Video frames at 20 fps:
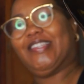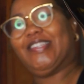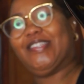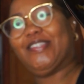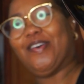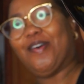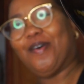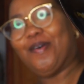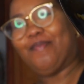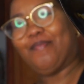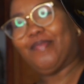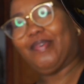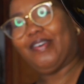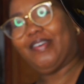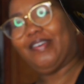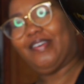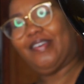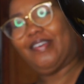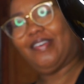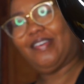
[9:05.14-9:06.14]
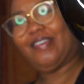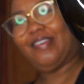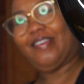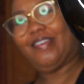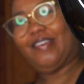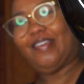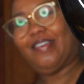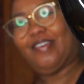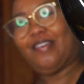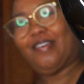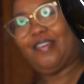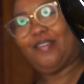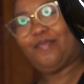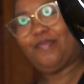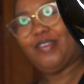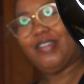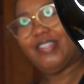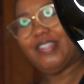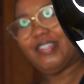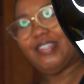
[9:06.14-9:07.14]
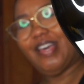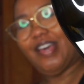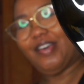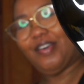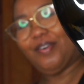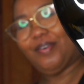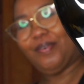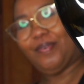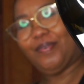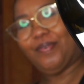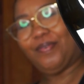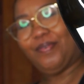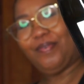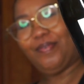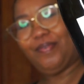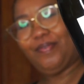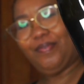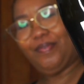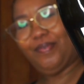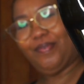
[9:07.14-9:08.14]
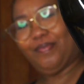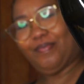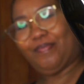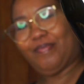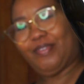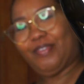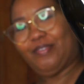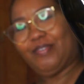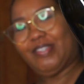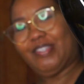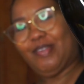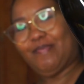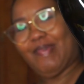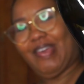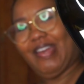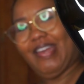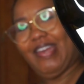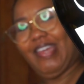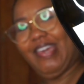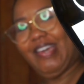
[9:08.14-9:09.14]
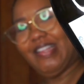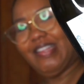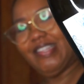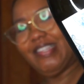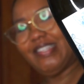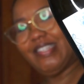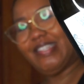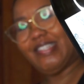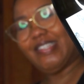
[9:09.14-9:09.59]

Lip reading: some Prosecco. Ooh, don't see my nails.